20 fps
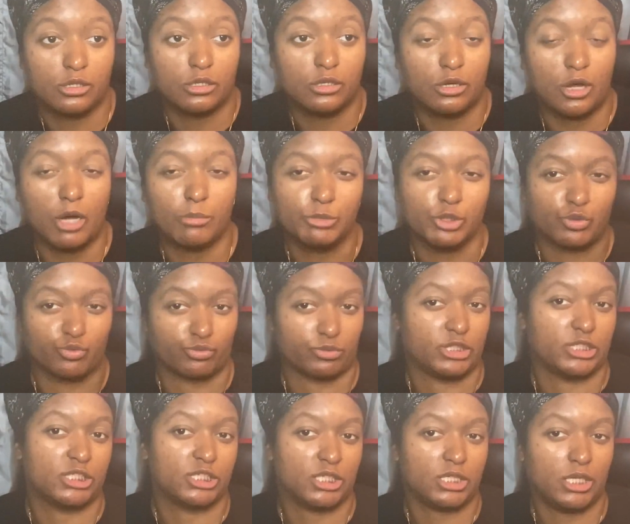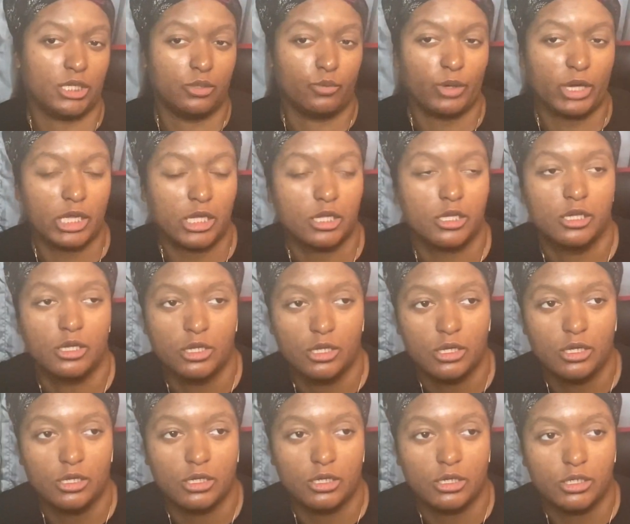almost rigid in a way.
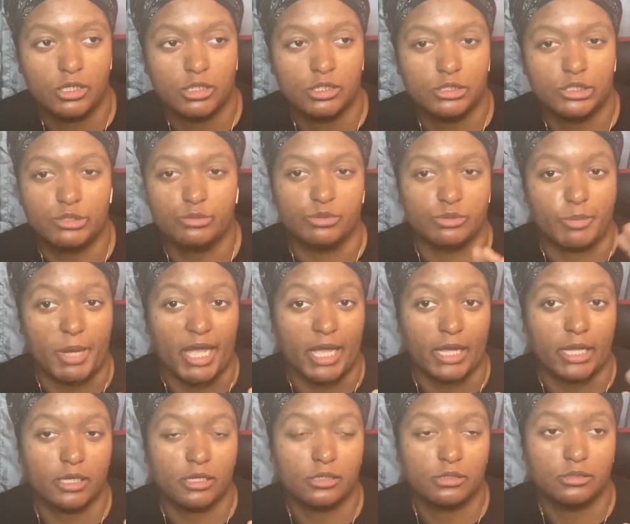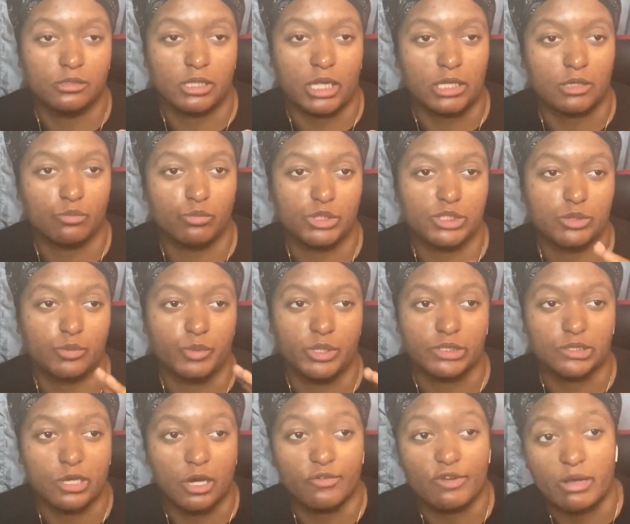She was bad. Like, when she went
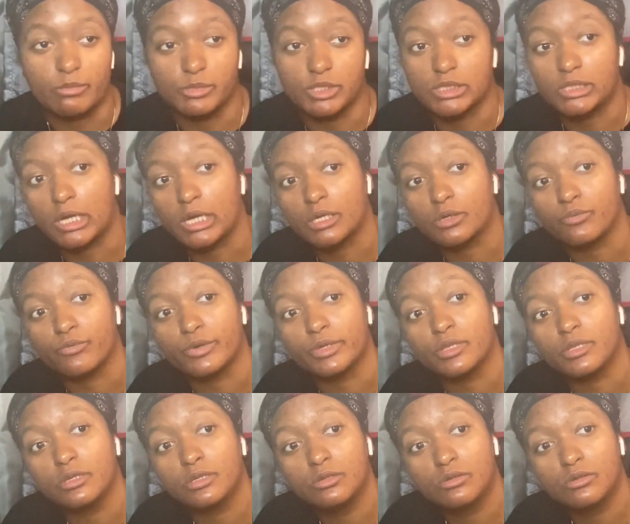soft, I'm just like, really?